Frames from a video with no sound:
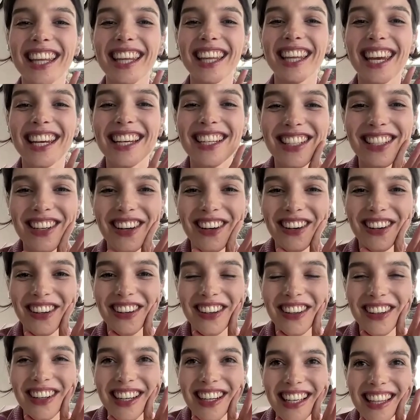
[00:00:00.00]

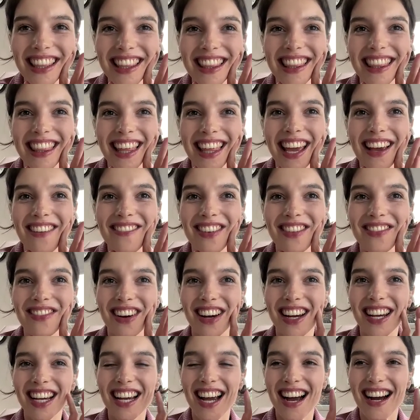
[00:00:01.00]
So they were
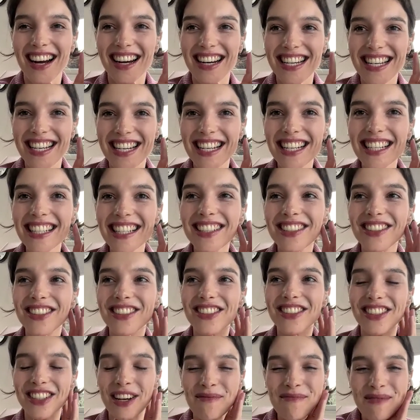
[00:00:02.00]
very kind
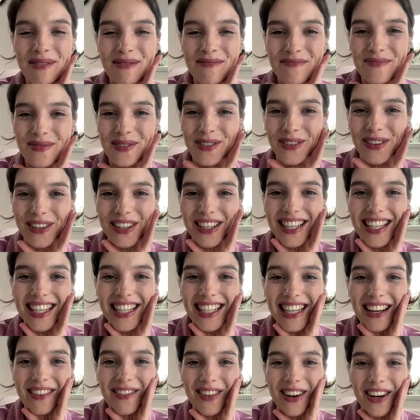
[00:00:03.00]
to jump on board
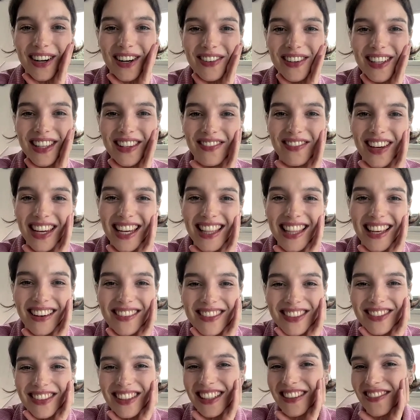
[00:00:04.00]
and work with me, and that
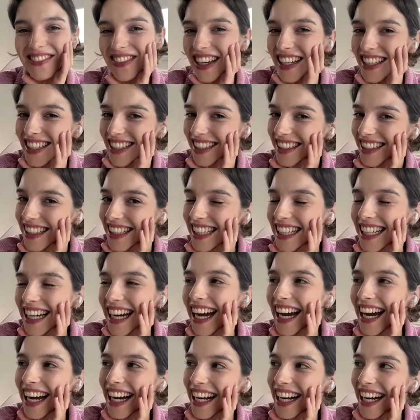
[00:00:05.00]
was really fun.
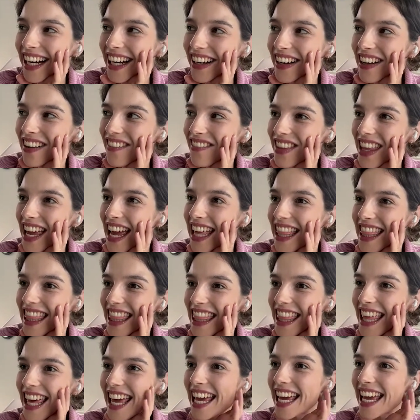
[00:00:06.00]
And
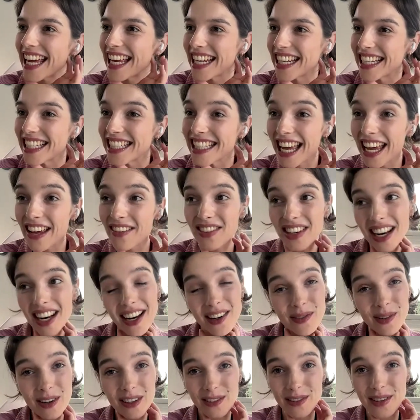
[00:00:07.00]
then David,
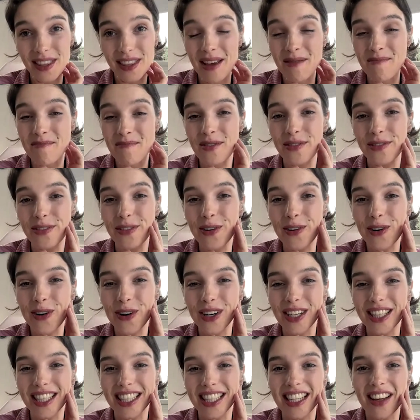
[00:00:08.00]
I'd worked with him before
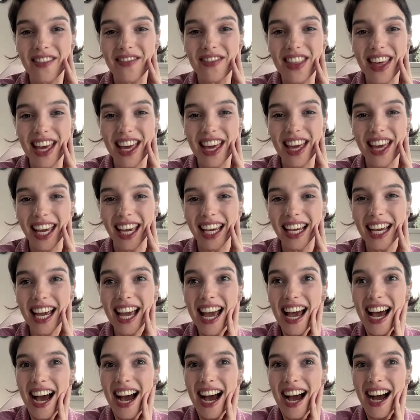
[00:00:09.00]
on something
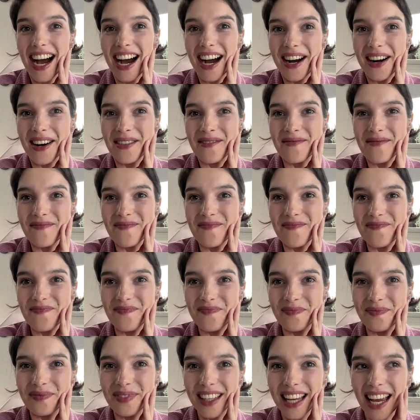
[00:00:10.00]

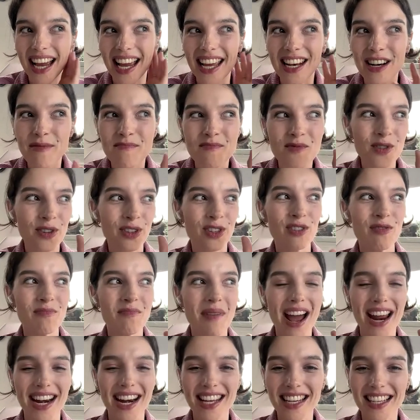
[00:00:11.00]
in a more
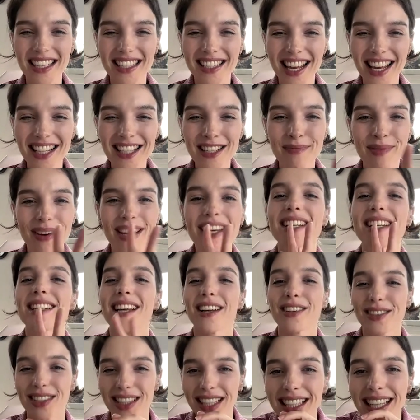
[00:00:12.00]
dramatic sense, but he's
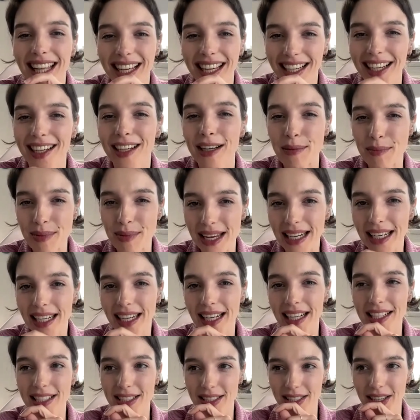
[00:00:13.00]
actually like a
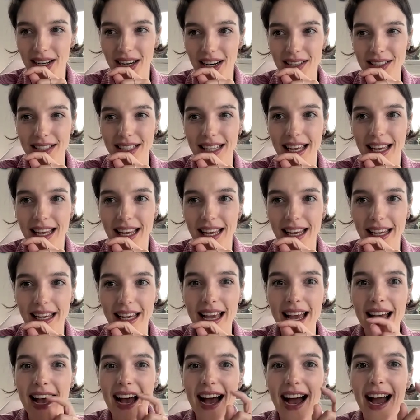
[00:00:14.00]
comedian. So I was like,
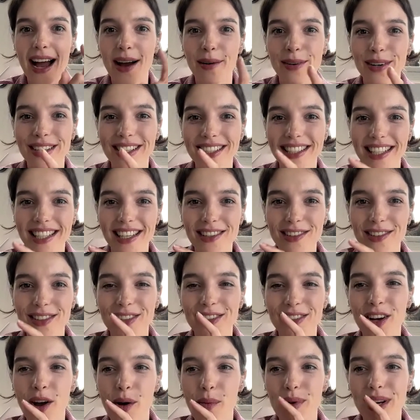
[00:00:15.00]
I want to see you do
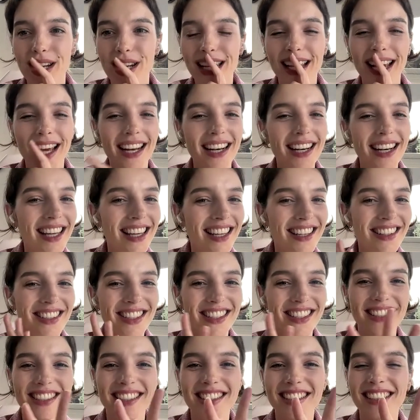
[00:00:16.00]
comedy. And
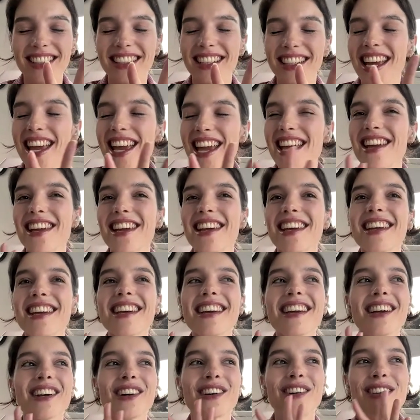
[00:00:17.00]

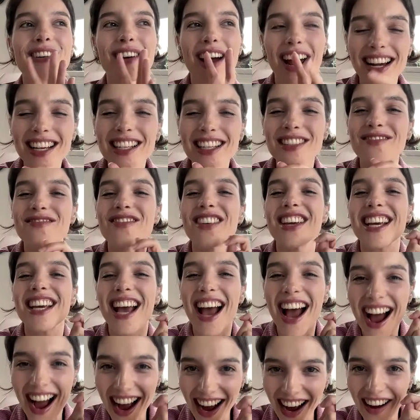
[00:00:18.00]
he cracks me
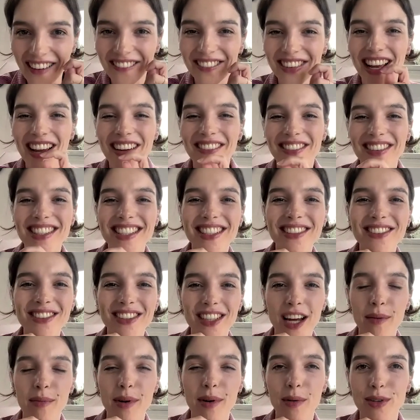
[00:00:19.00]
up every single
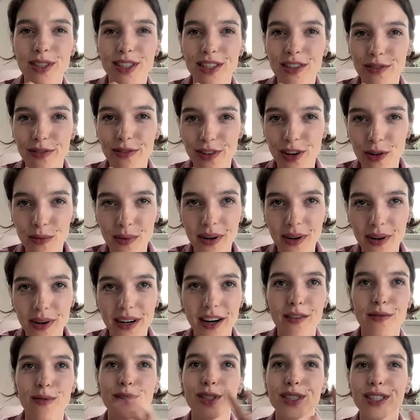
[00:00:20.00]
time I watch the film. And I've
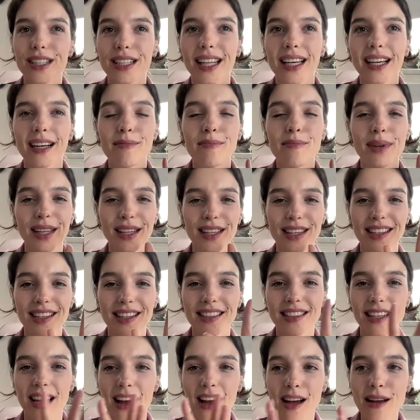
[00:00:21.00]
watched it like a million
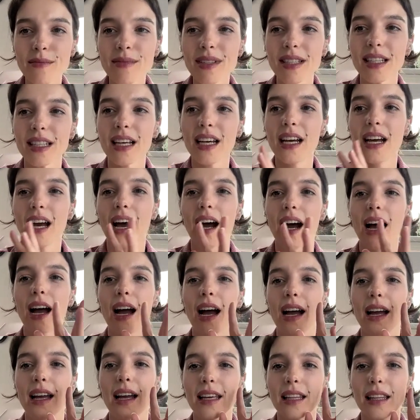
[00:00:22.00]
times.
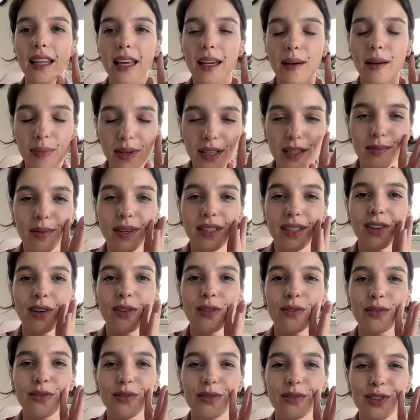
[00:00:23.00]
I like piss
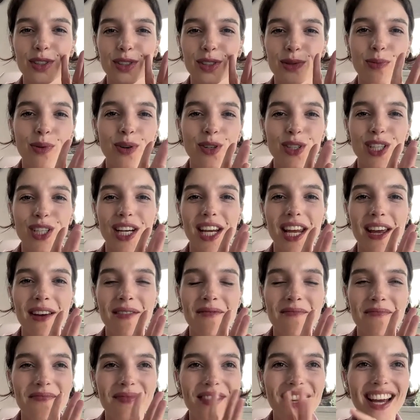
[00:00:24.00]
myself just watching
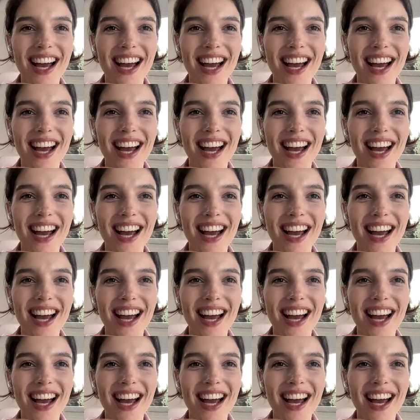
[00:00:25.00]
him.